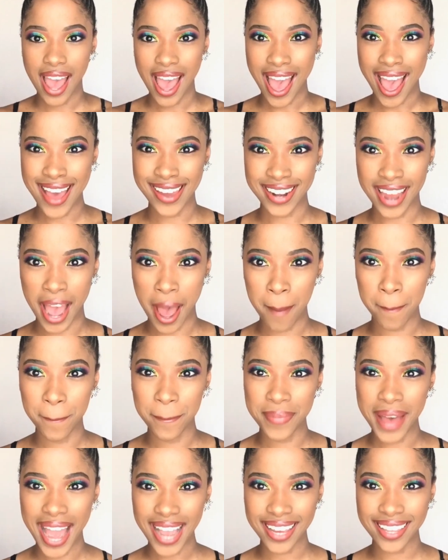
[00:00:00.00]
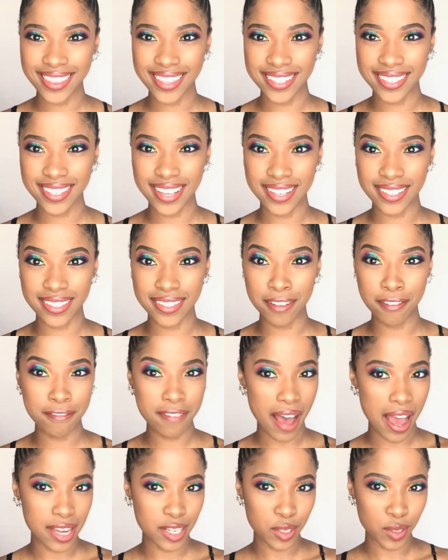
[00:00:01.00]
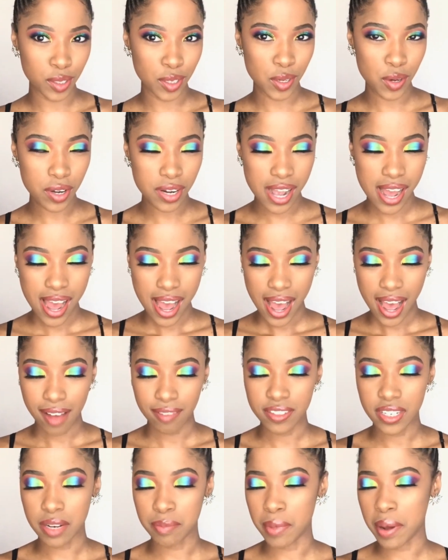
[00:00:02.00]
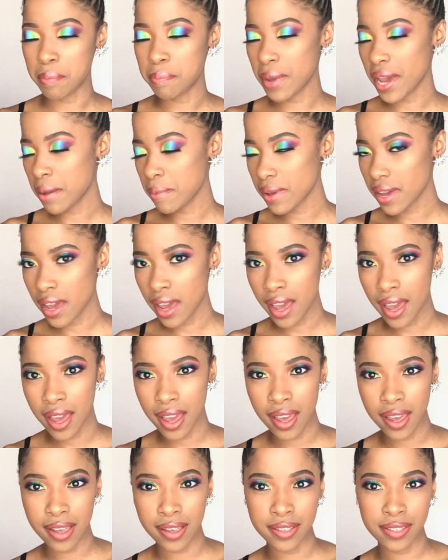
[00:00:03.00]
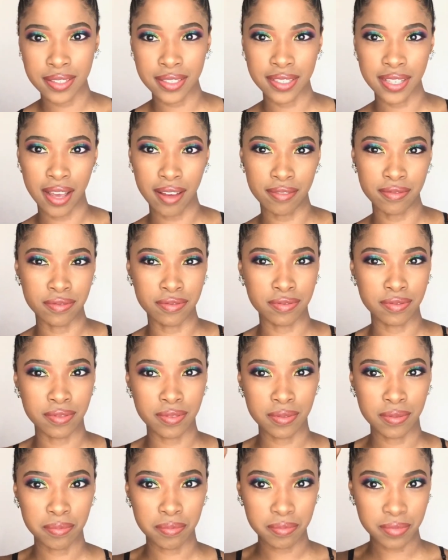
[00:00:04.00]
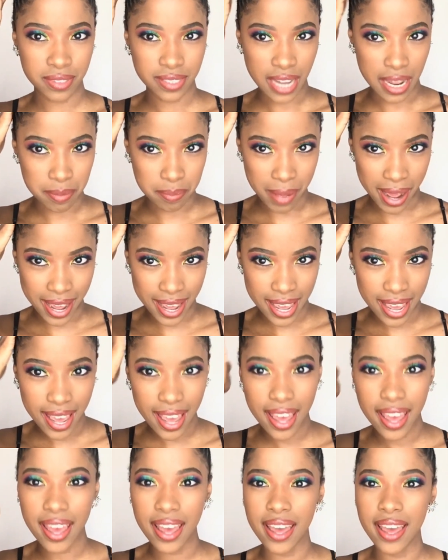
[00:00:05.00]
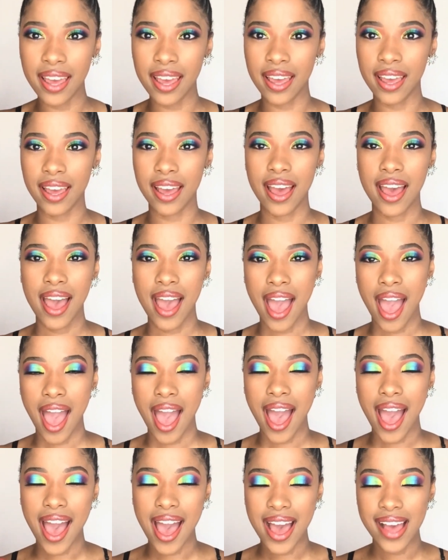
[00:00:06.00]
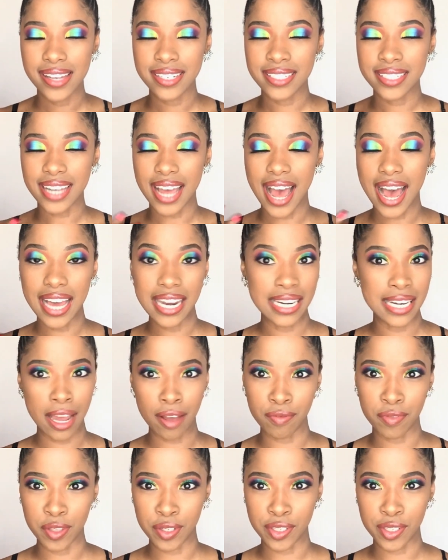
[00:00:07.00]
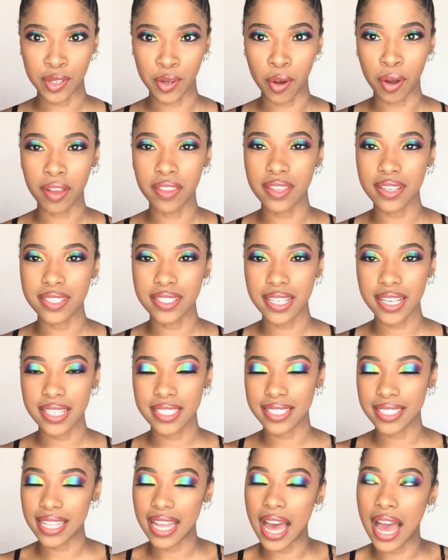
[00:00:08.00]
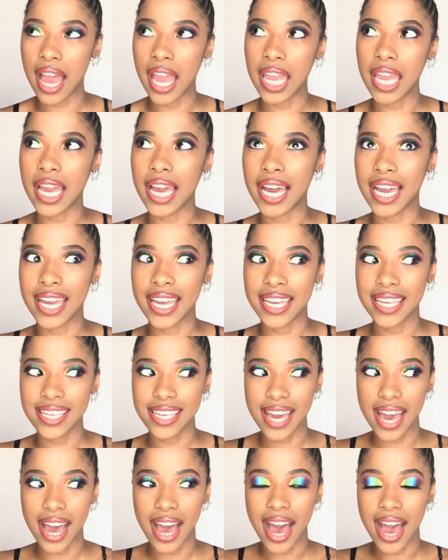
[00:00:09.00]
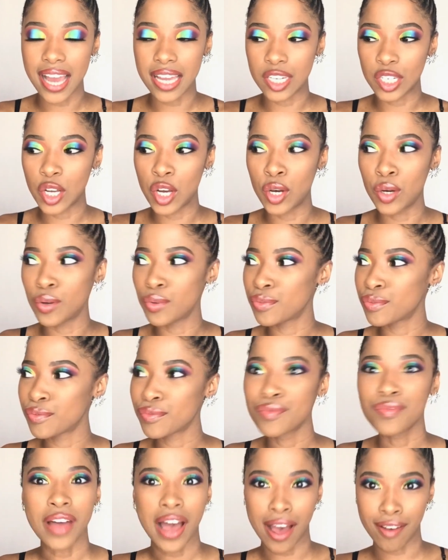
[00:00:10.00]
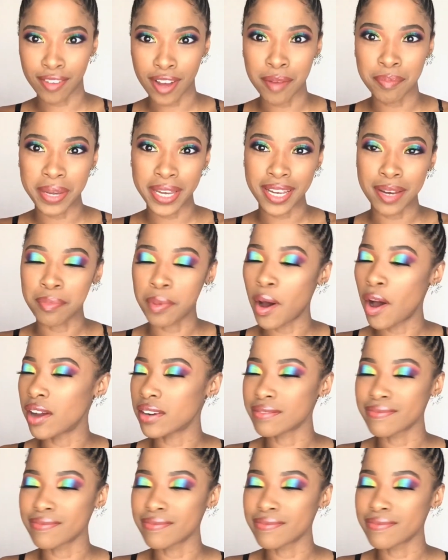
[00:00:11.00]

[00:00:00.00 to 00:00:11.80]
And I'm back. This is the final look. I've done my baby hairs, I've done my hair, and I love this look. This is like, yeah, I know I've got makeup on,